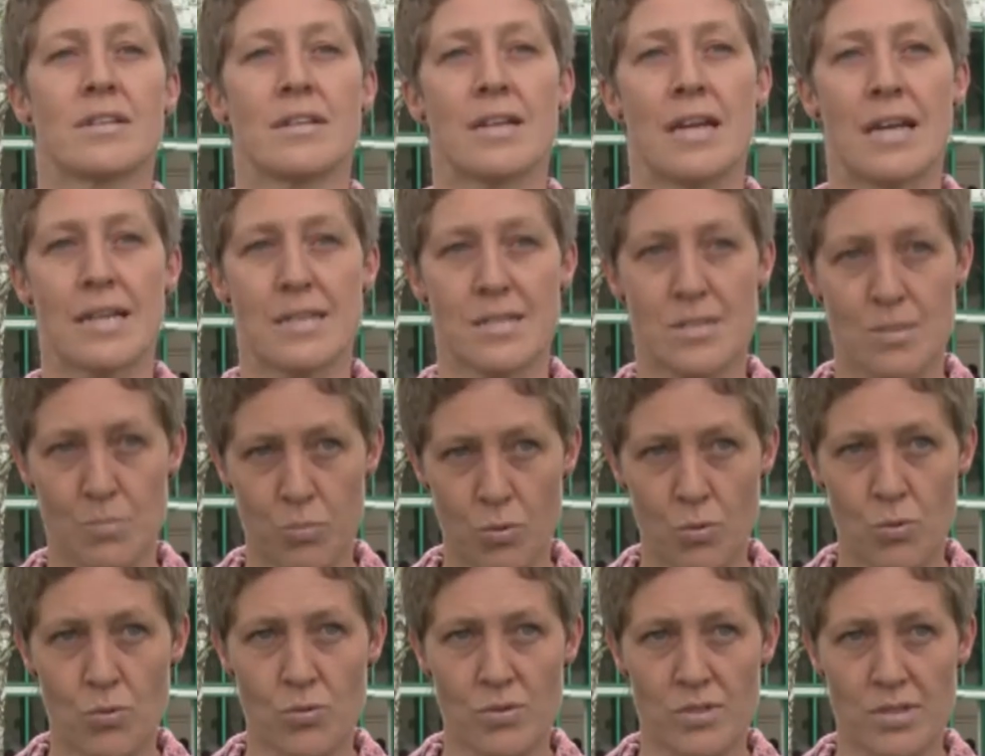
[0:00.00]
and
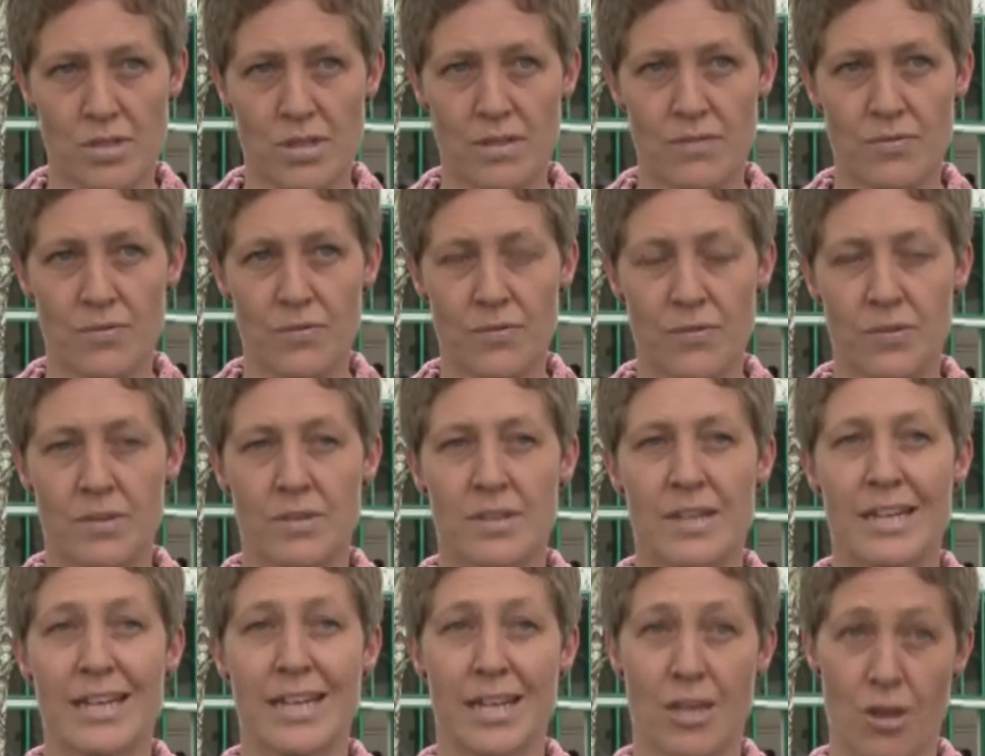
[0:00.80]
supportive
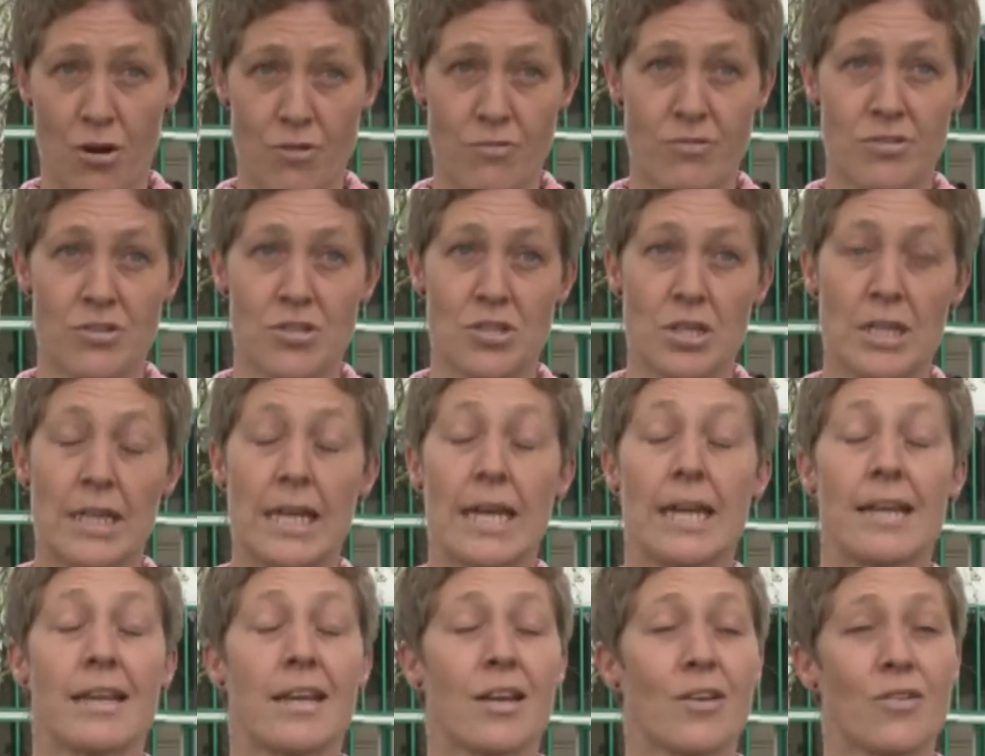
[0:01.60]
and encouraging,
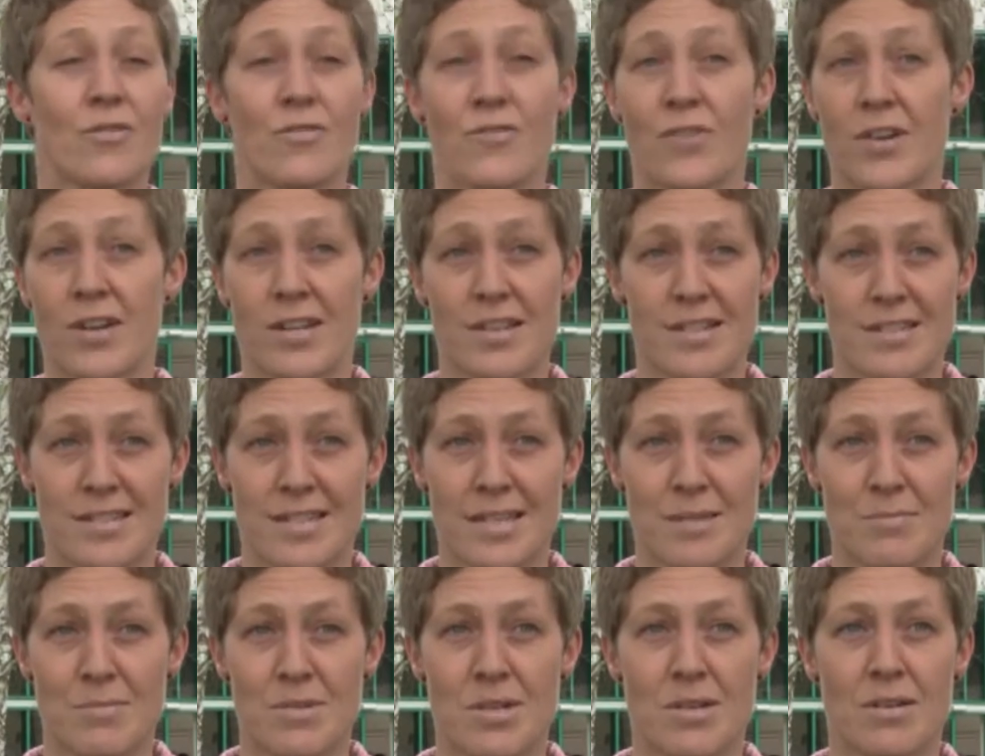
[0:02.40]
and they're good fun at the
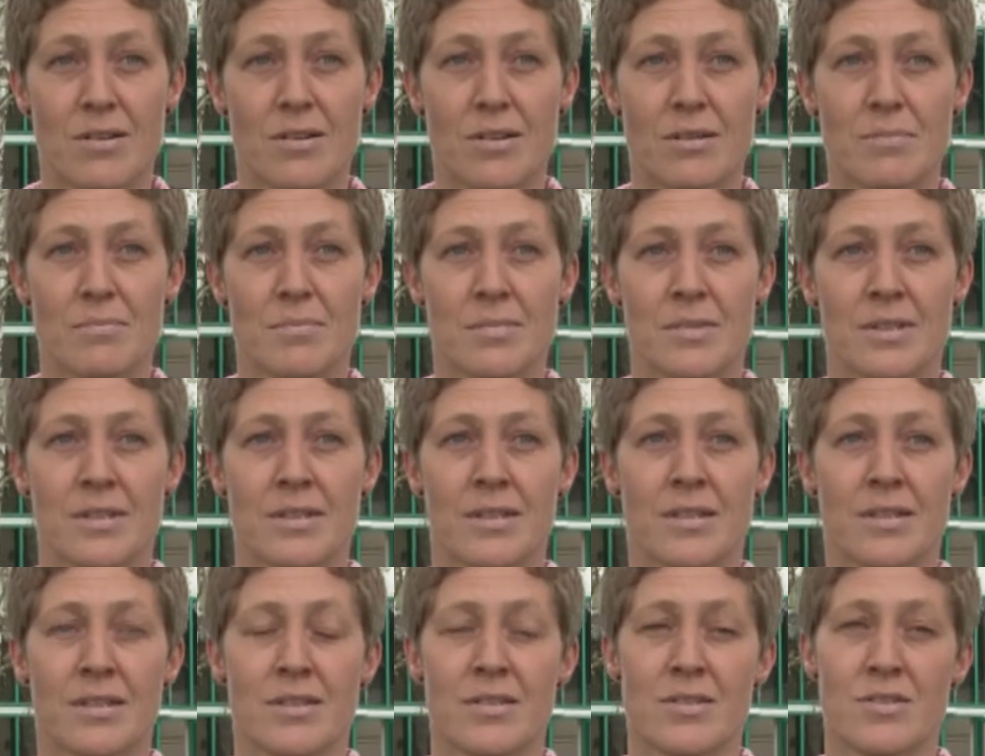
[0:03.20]
same time.
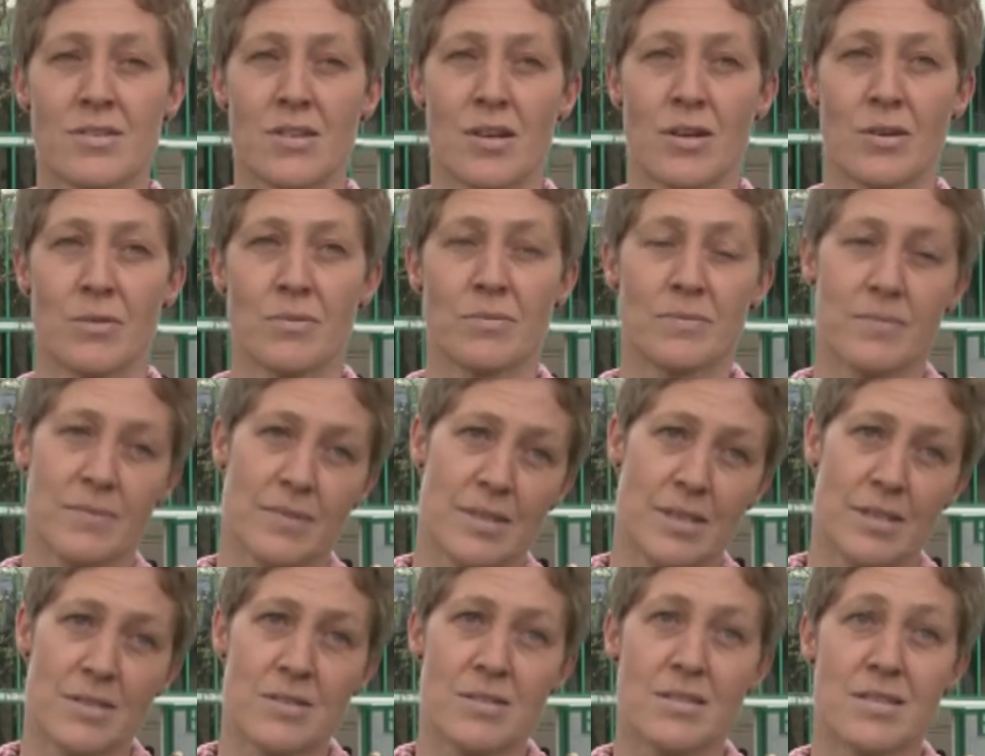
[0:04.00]
So
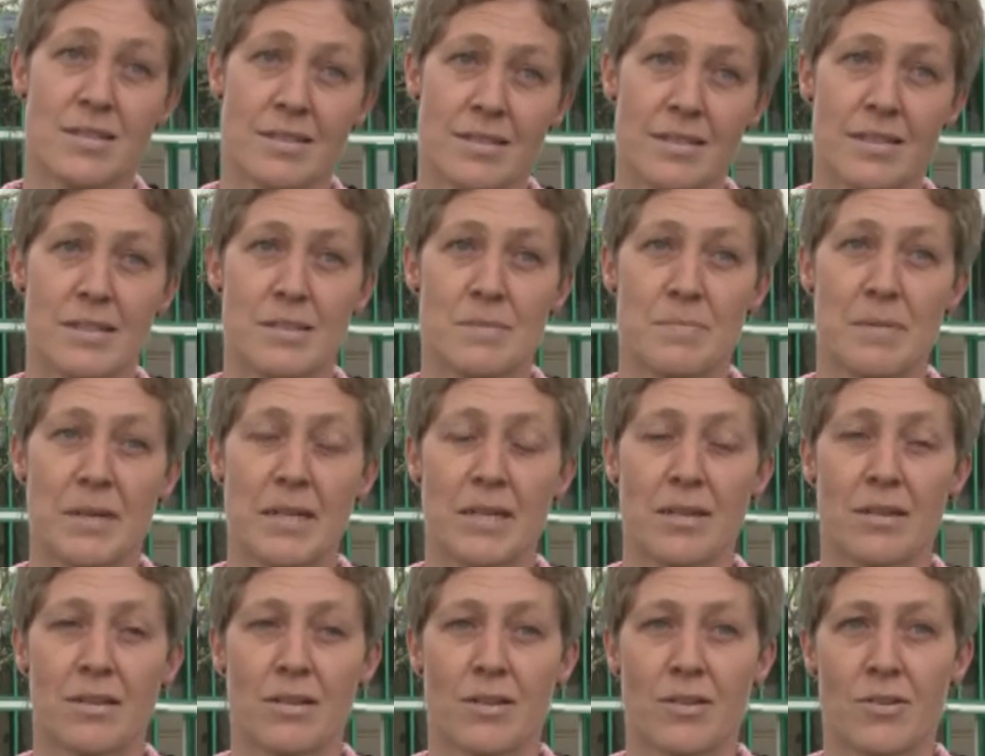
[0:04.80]
that's
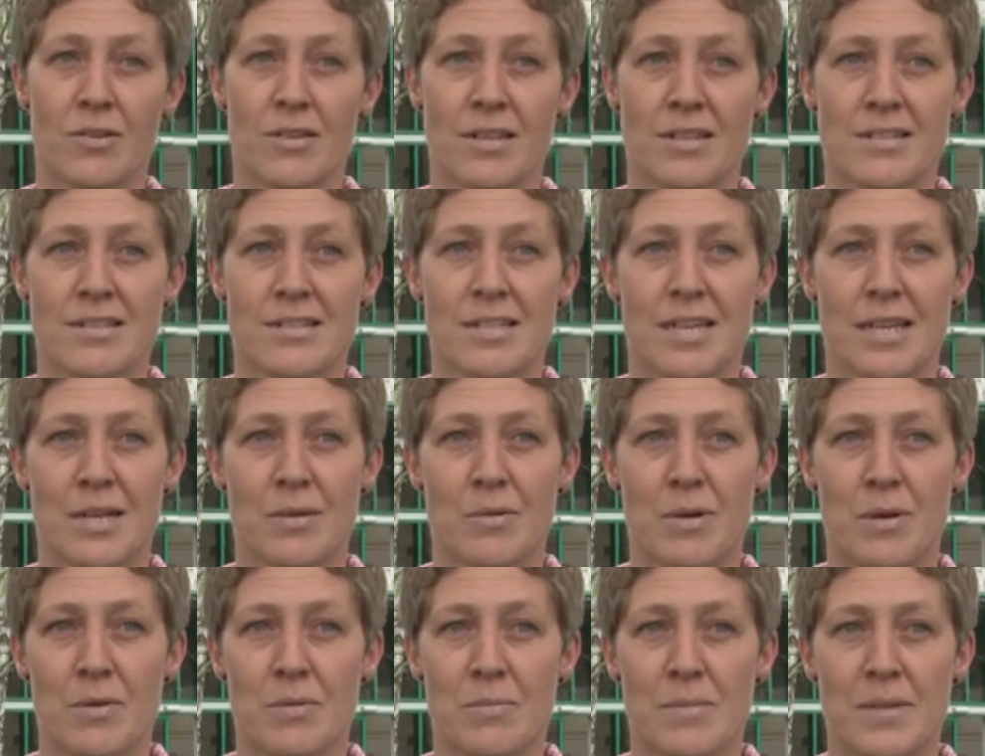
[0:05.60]
been a good thing to take
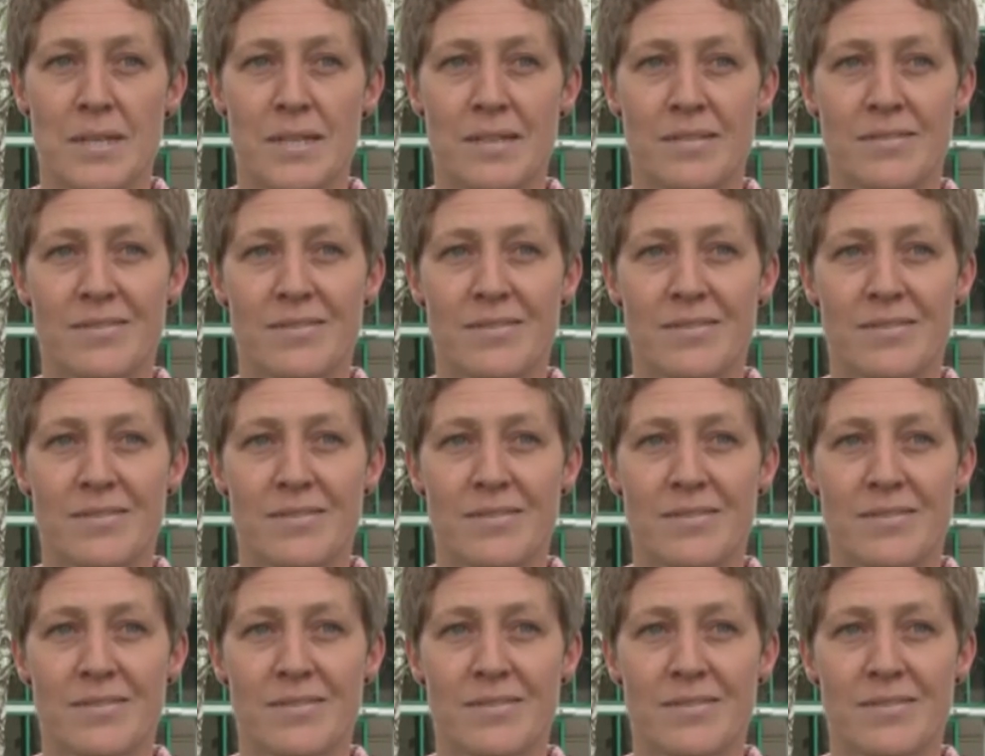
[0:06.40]
away with me.